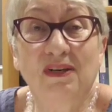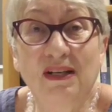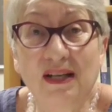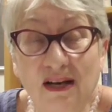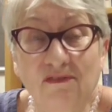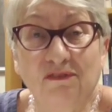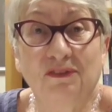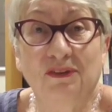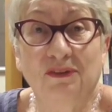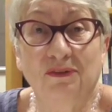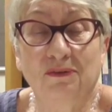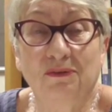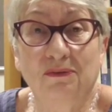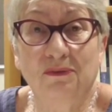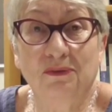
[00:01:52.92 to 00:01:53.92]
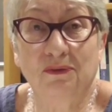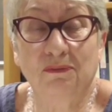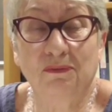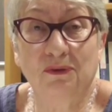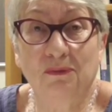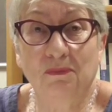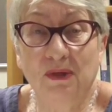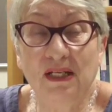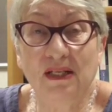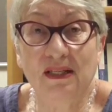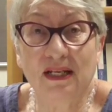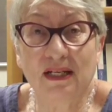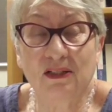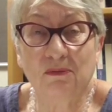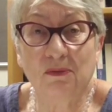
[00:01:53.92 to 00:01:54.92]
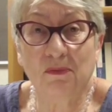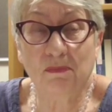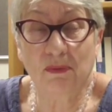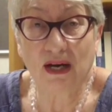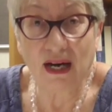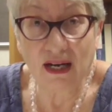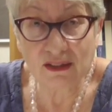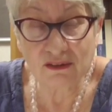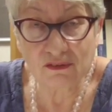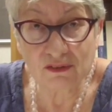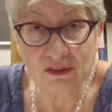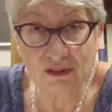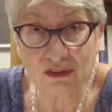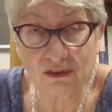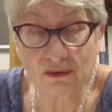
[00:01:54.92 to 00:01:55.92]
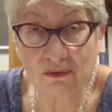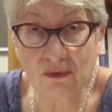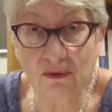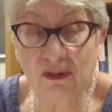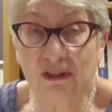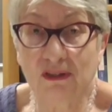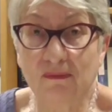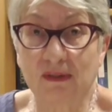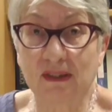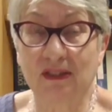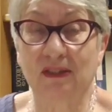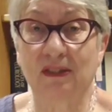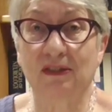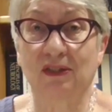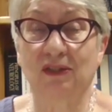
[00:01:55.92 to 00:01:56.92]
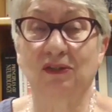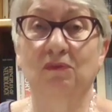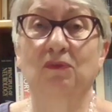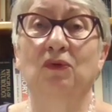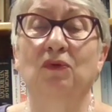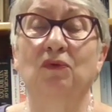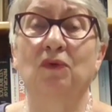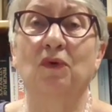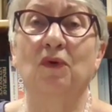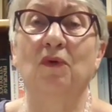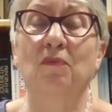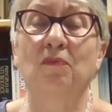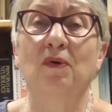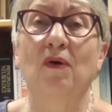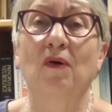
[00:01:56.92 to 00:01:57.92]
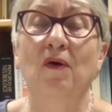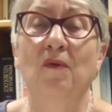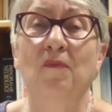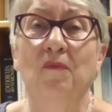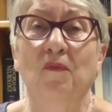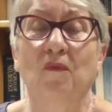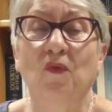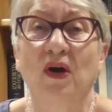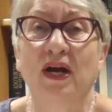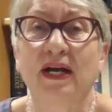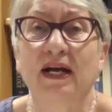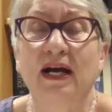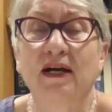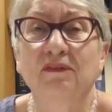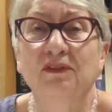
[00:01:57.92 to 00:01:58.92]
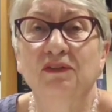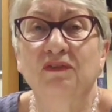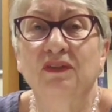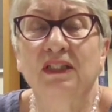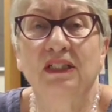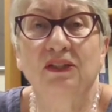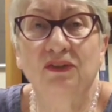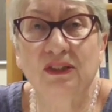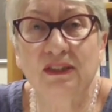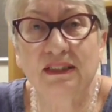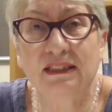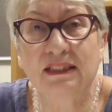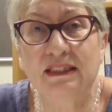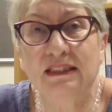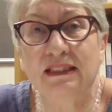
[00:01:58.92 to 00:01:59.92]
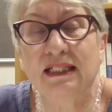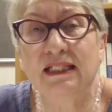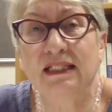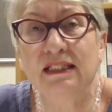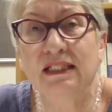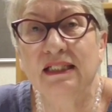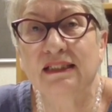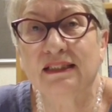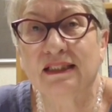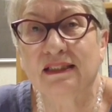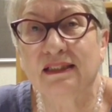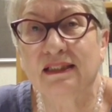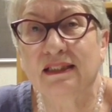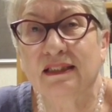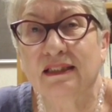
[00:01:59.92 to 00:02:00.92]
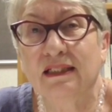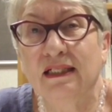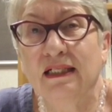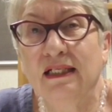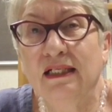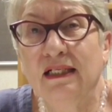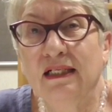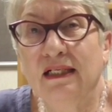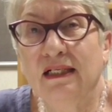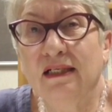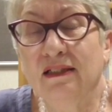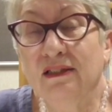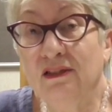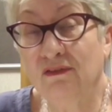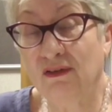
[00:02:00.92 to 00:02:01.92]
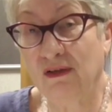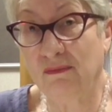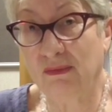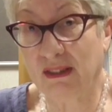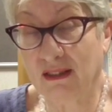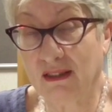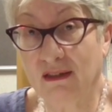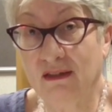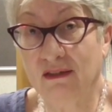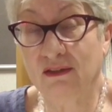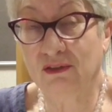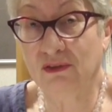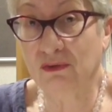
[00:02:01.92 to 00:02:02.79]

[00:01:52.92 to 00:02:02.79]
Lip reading: loved to be there, to be part of this organism as a small group where I was very interested in studying developmental